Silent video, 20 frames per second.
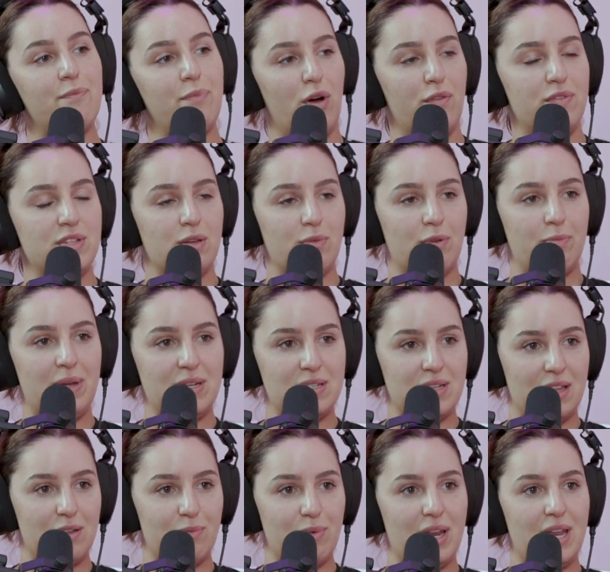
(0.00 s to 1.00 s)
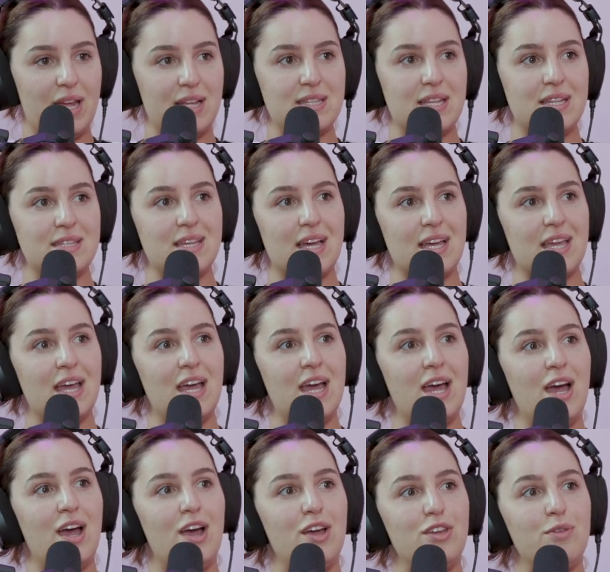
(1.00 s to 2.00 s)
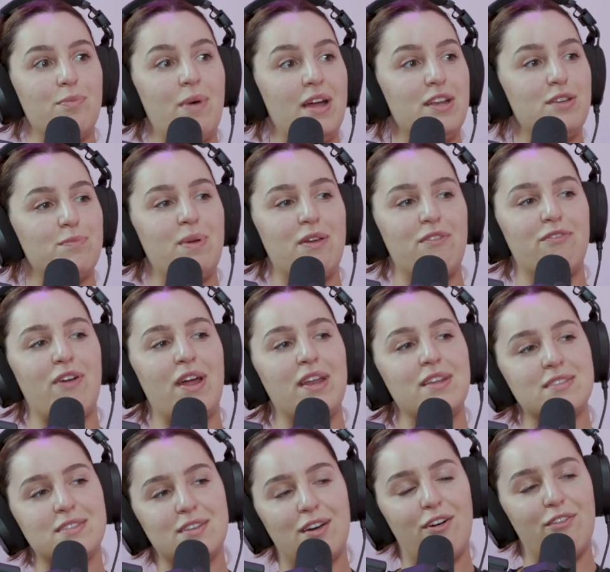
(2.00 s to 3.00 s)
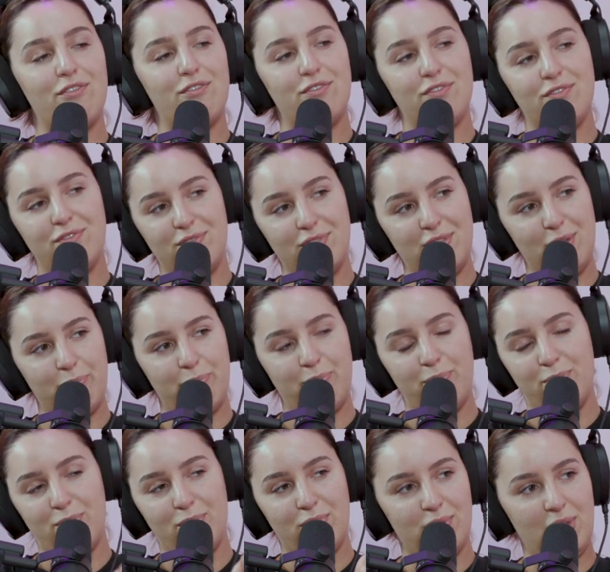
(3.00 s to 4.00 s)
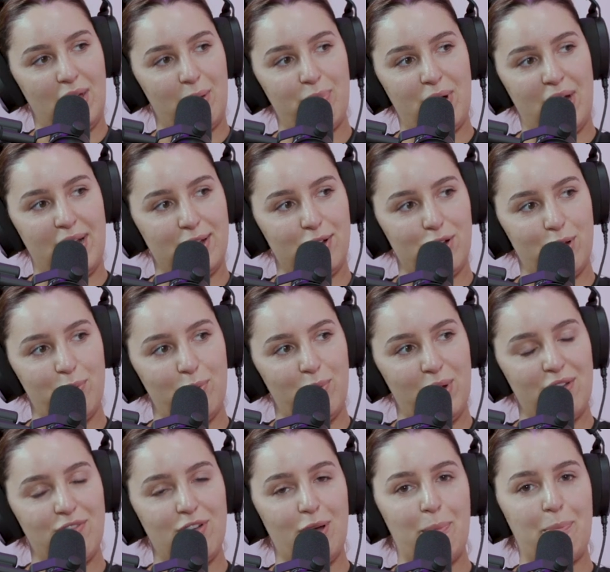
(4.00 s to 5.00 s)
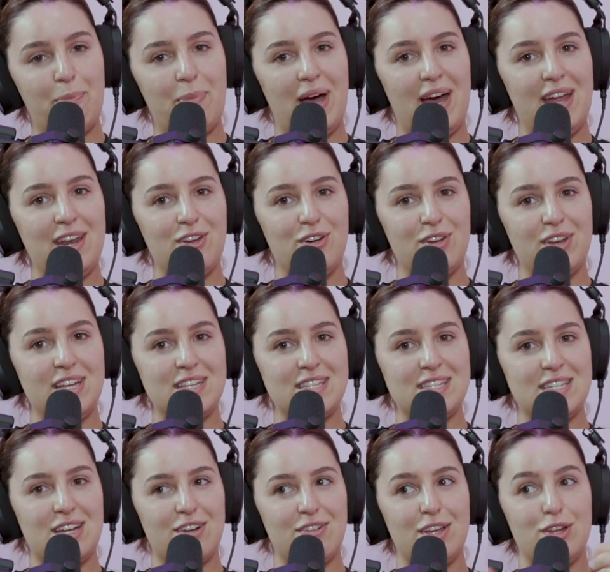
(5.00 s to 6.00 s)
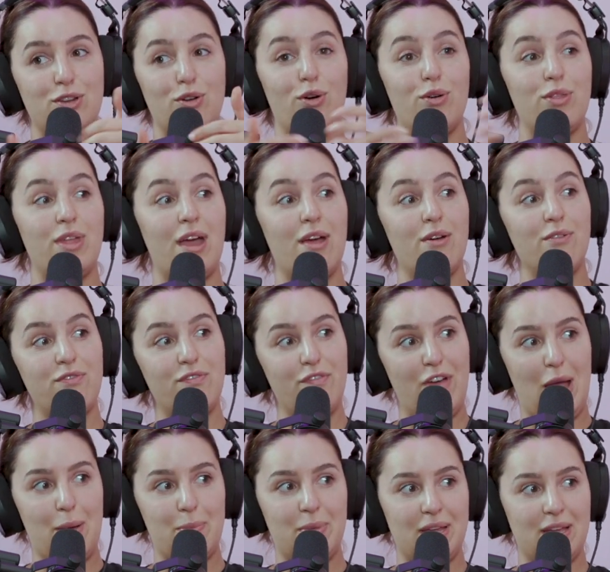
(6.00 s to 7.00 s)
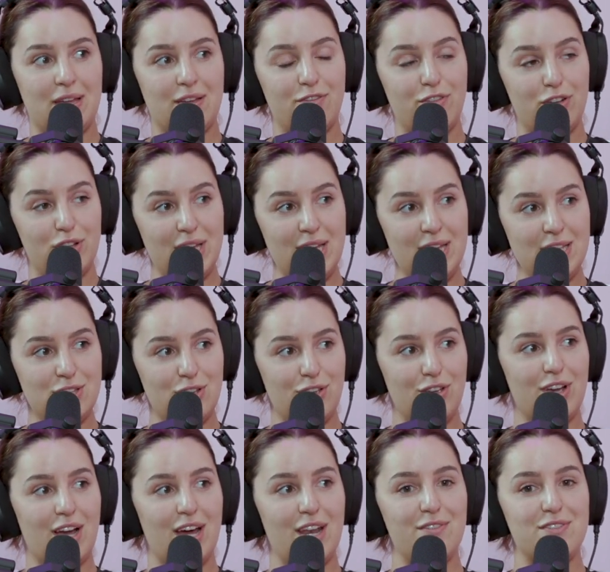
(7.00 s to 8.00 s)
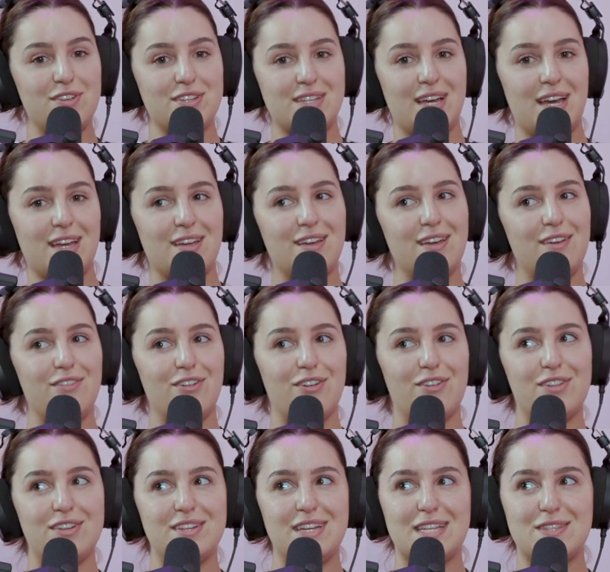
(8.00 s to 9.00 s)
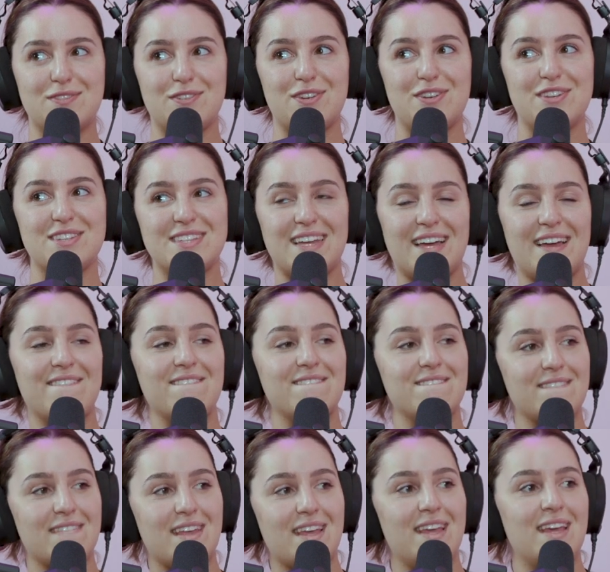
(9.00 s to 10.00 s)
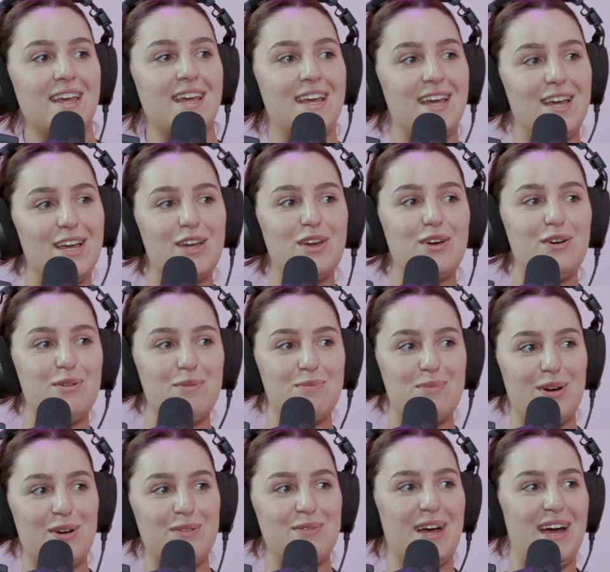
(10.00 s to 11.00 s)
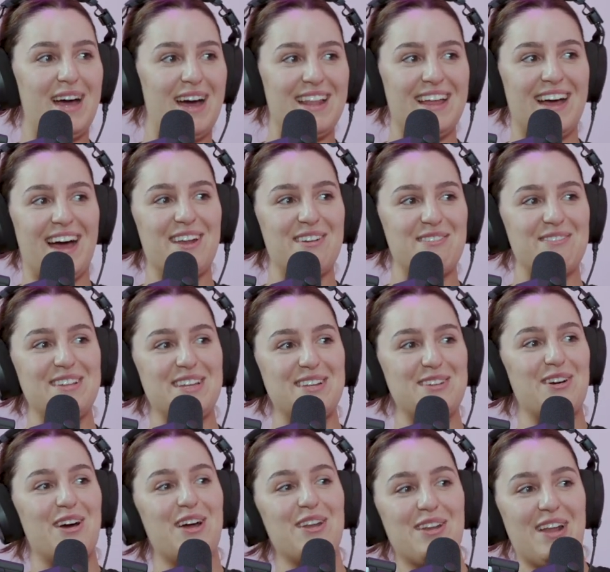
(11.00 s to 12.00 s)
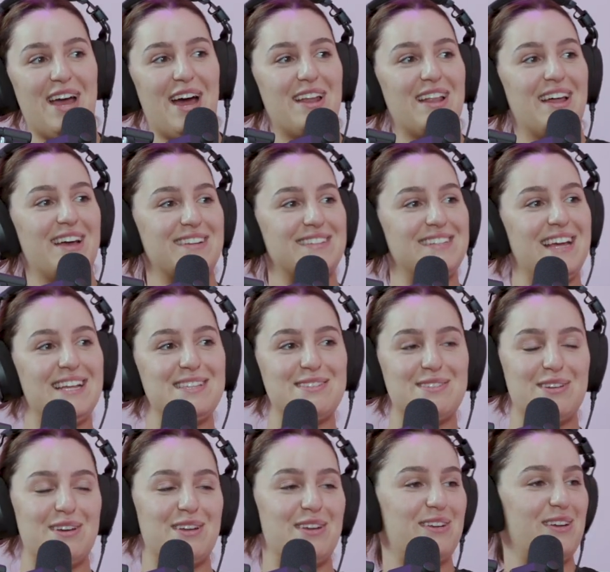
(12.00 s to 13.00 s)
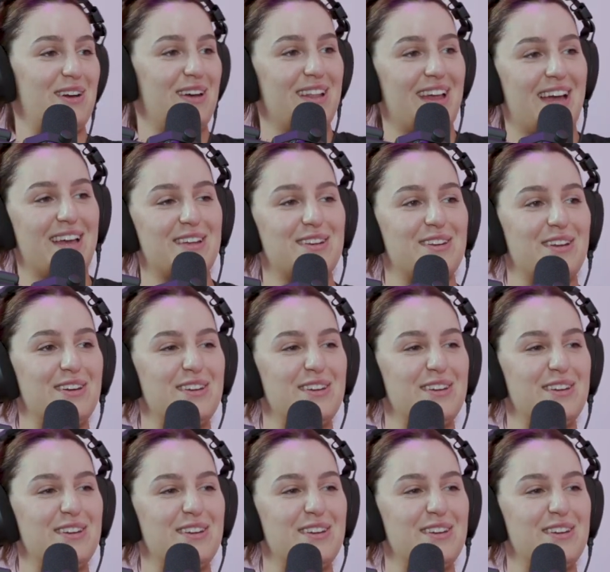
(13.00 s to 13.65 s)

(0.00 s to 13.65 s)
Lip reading: Obviously we've been to other weddings, and it's you might be friends of the bride and groom or whatever, but not necessarily know their family fully. So you kind of just if you're on the dance floor, you're just cool, bro. I don't really know. I don't know how to dance with you. I don't know. You know,